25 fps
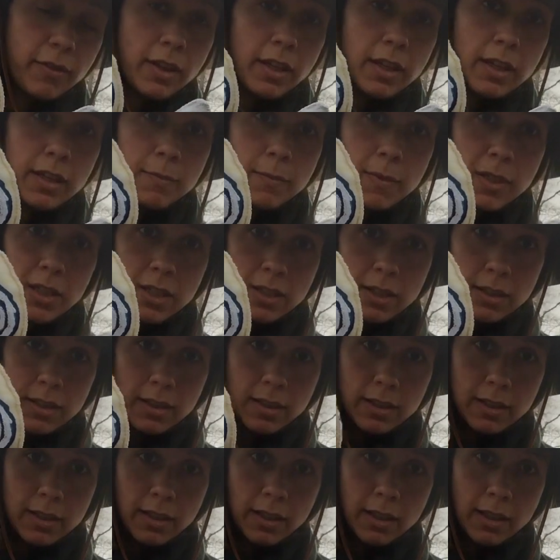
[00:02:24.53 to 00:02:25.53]

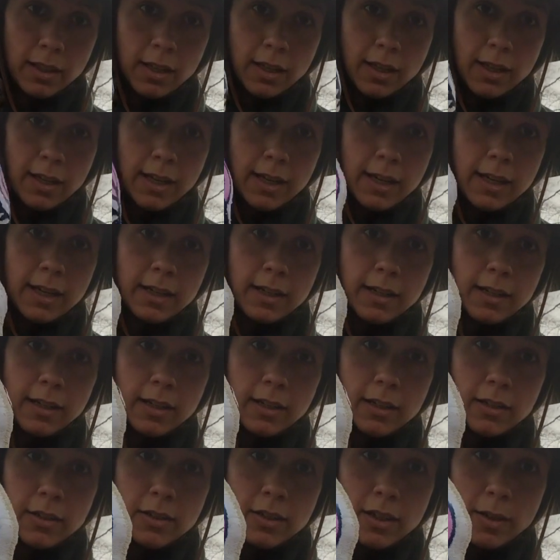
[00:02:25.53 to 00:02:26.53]
images, and
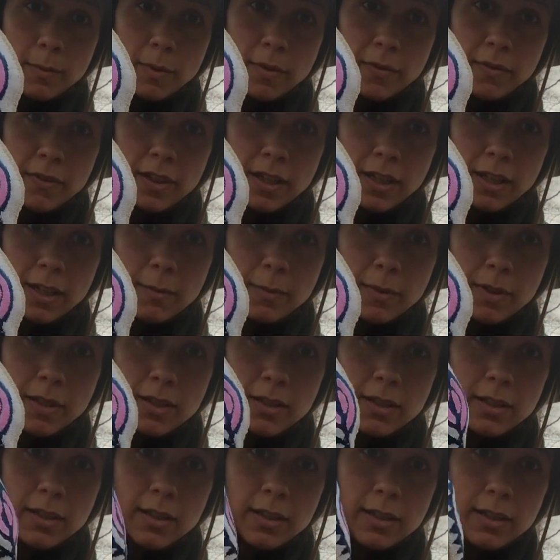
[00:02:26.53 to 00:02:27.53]
some of the
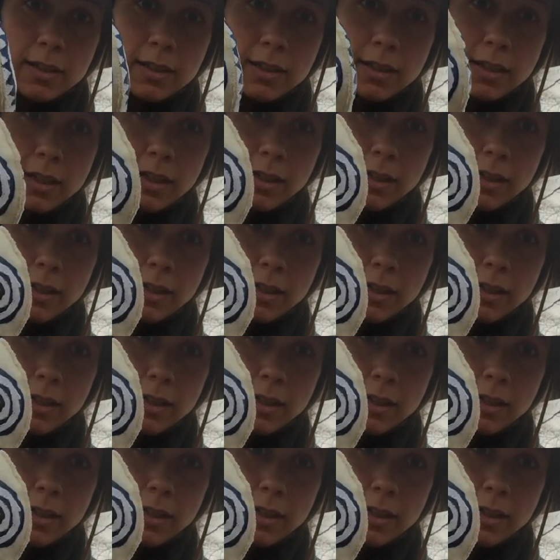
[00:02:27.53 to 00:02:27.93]
images